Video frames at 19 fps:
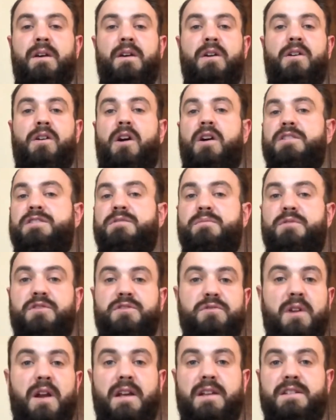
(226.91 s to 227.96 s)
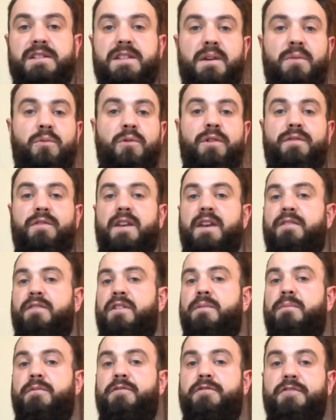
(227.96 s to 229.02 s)
caused him stress, that would have given
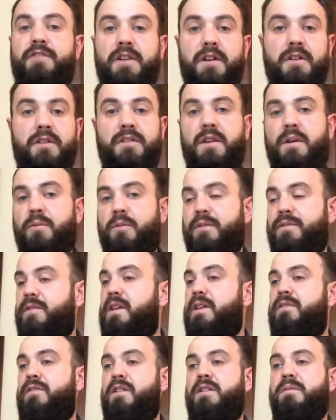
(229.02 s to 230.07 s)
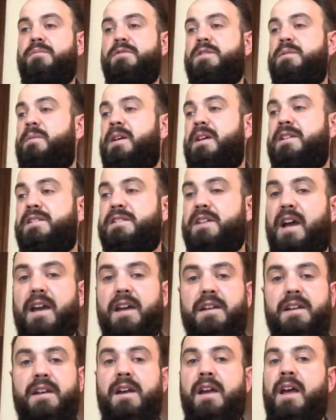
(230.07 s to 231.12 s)
him fear, that would have given him some anxiety,